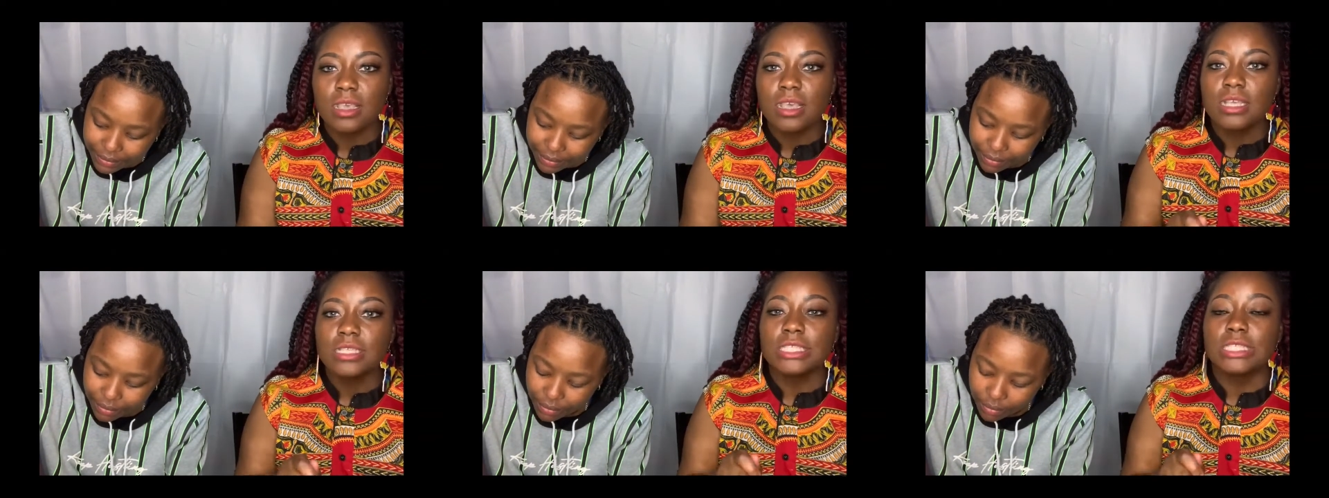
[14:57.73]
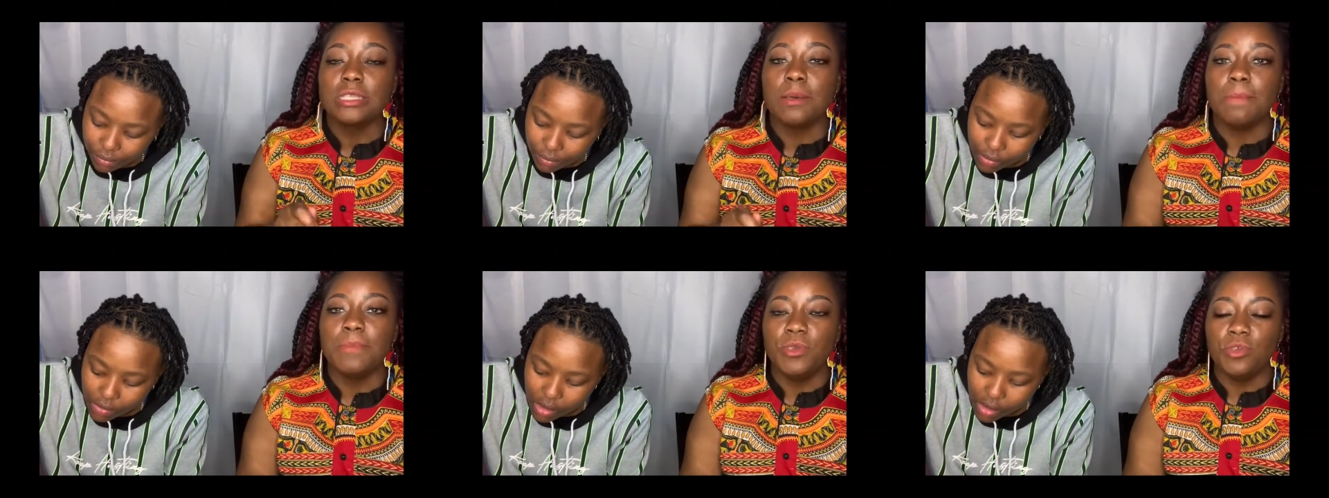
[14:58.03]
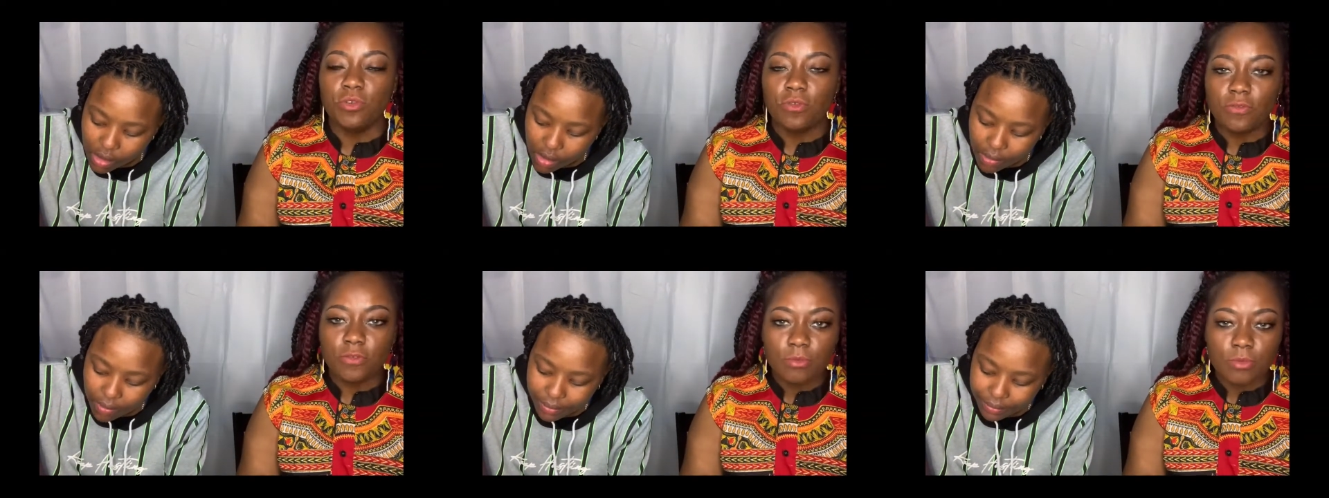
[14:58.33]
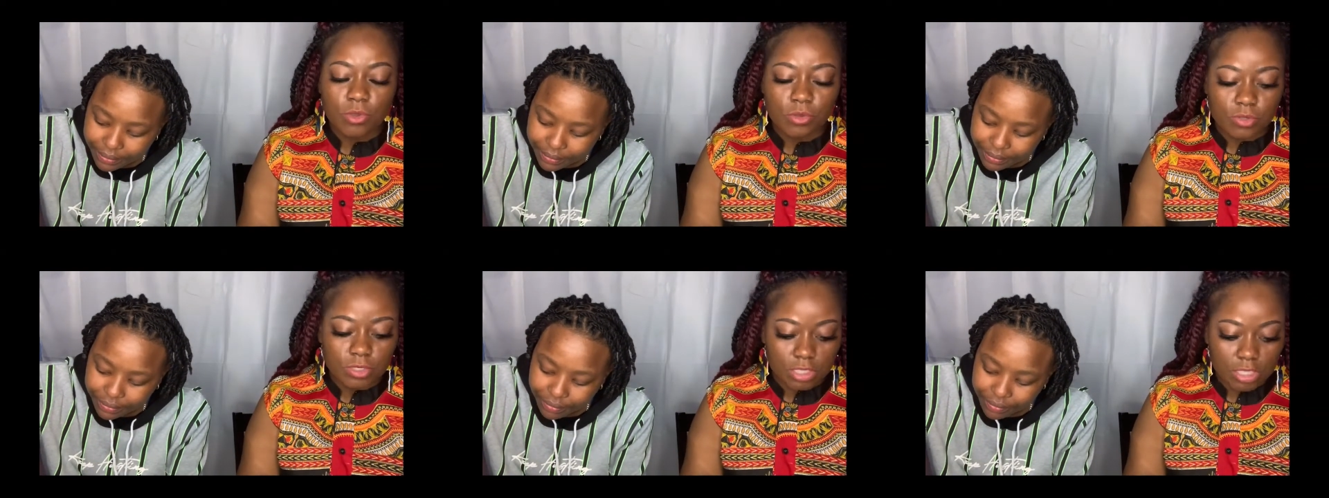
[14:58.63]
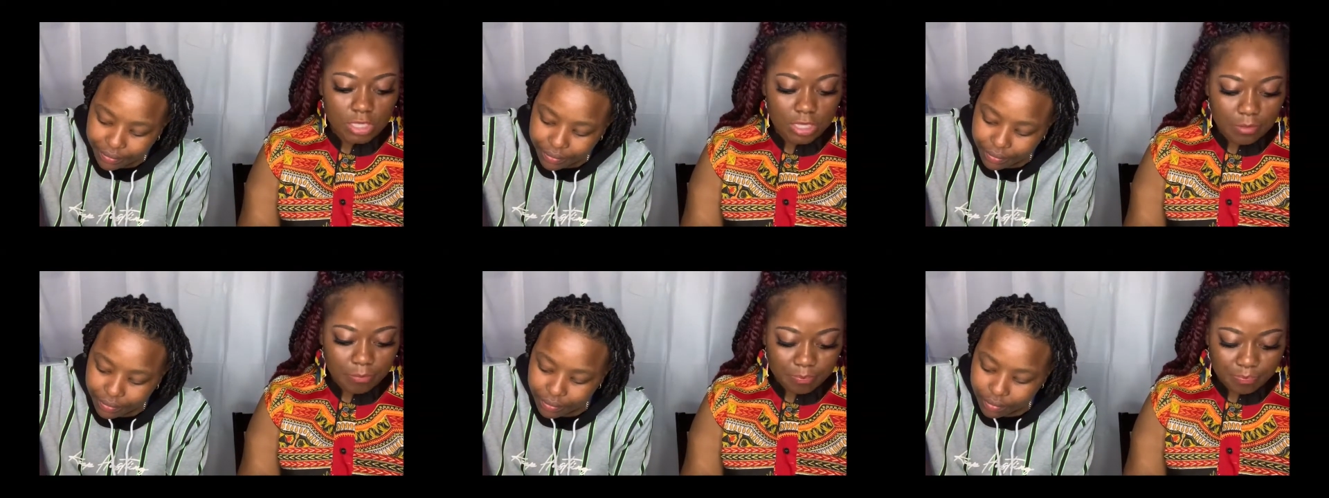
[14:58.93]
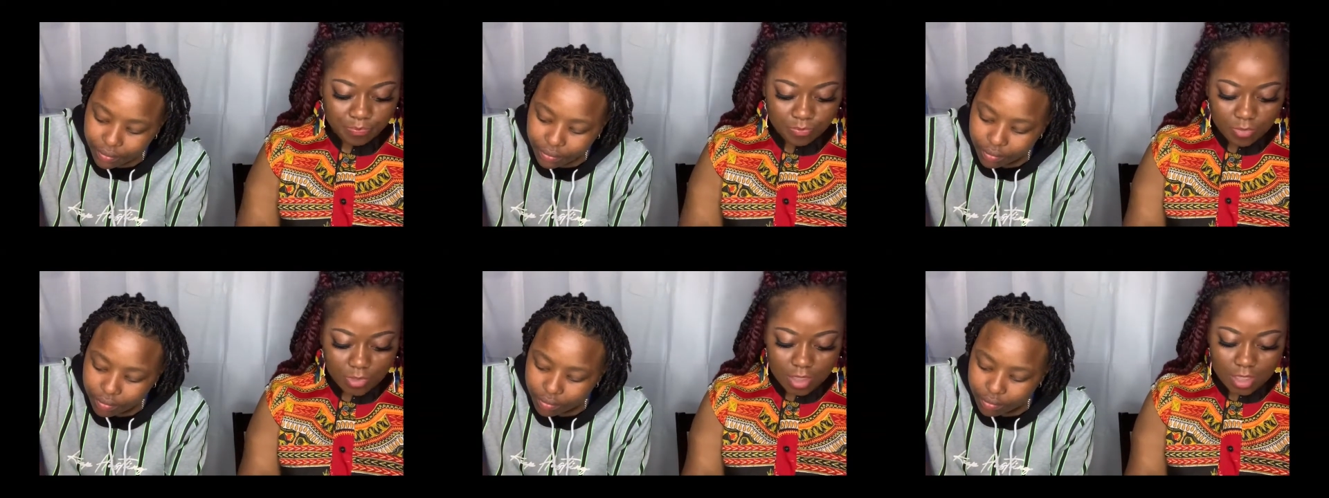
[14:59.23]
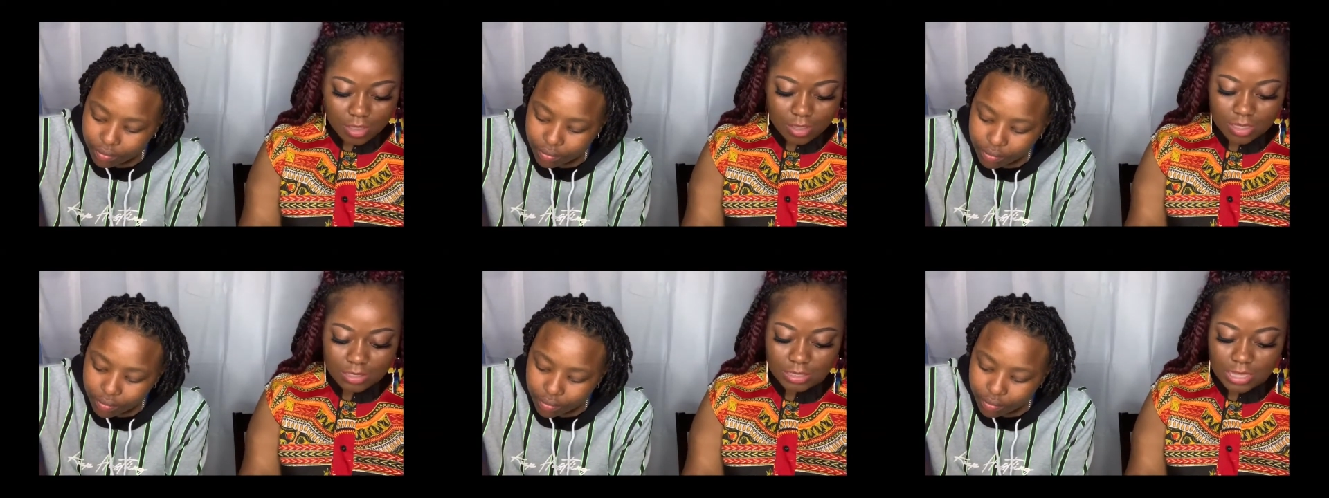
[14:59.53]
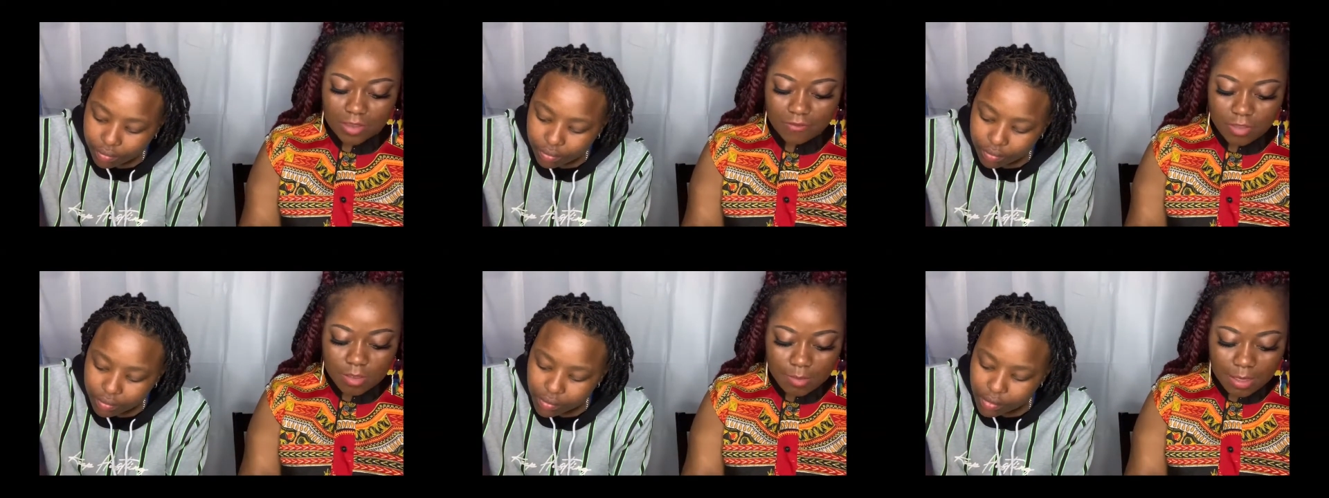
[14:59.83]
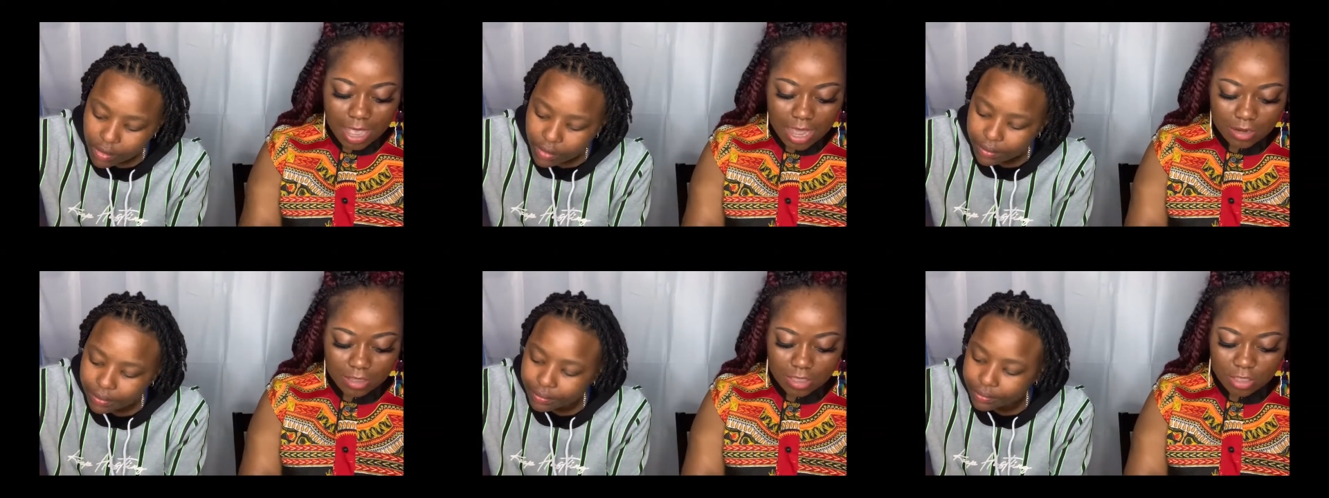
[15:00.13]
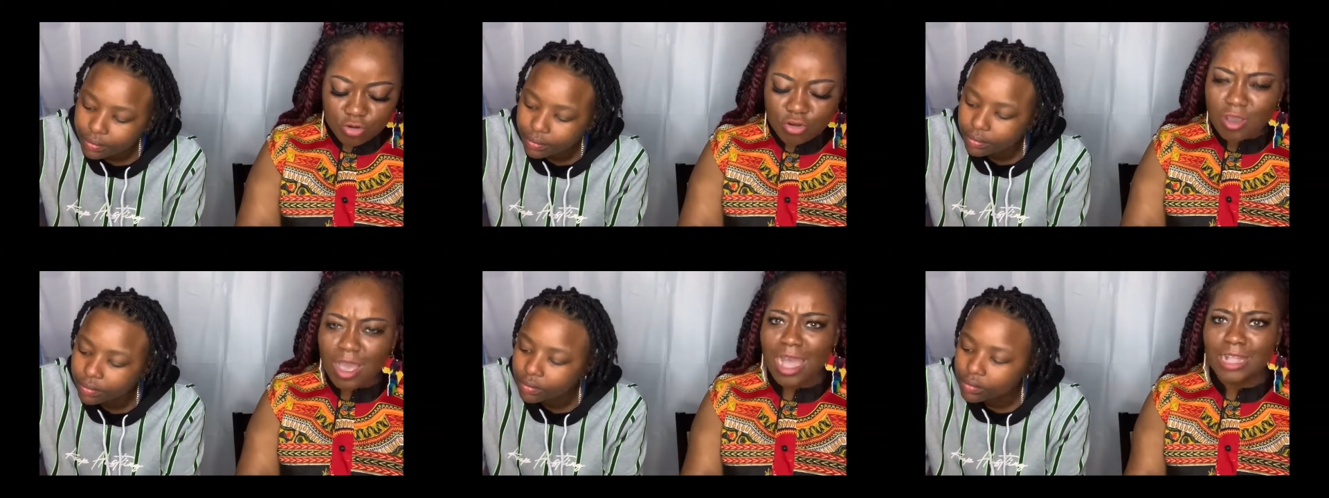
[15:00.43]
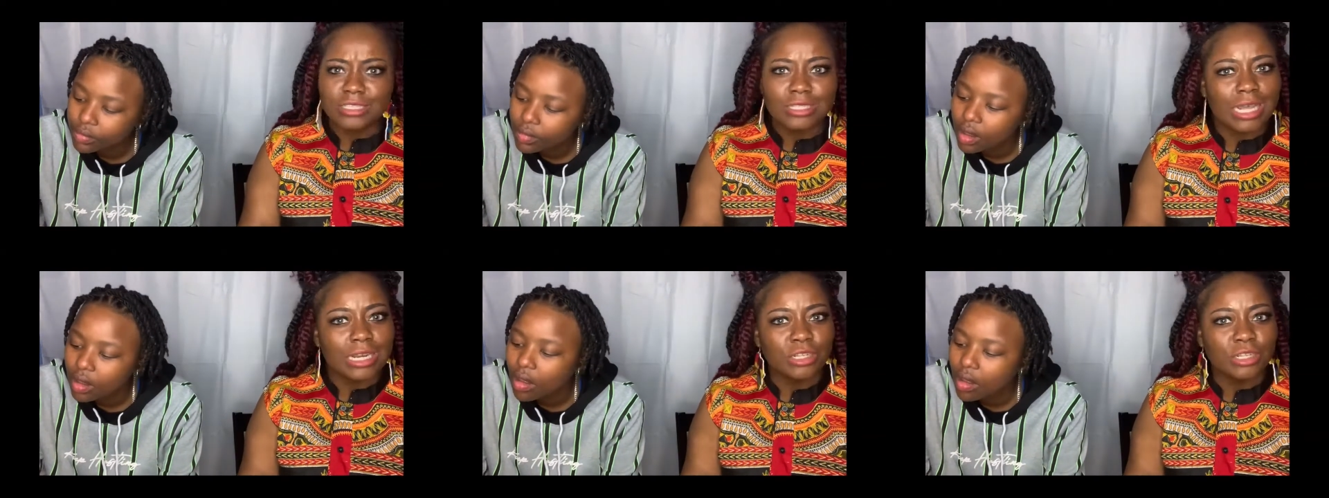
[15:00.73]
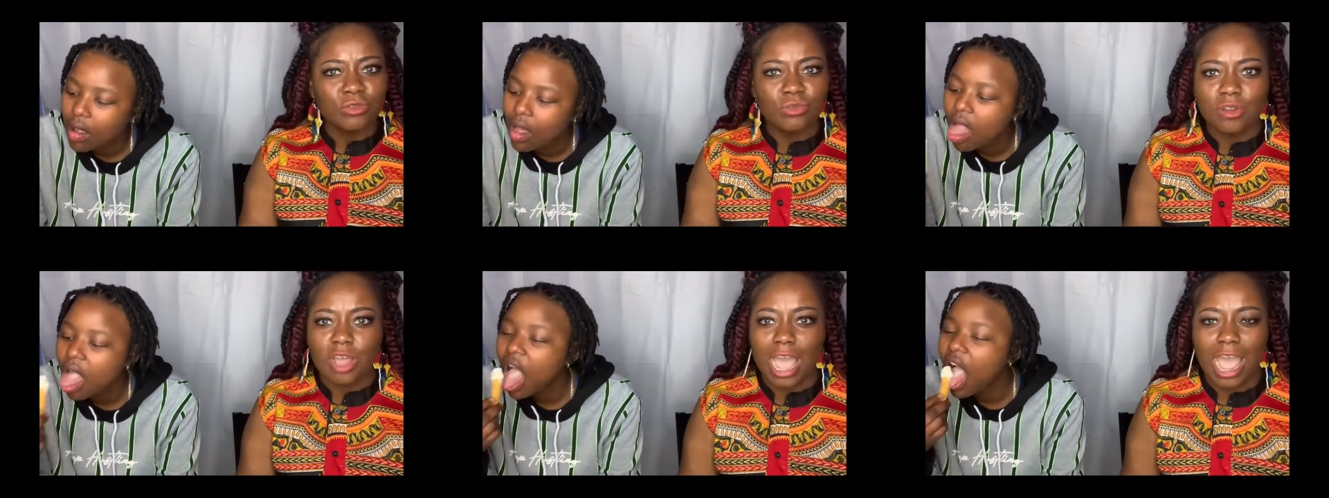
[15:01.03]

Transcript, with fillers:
Speaker 1: some beautiful music. Cause everybody, you know, I try to do an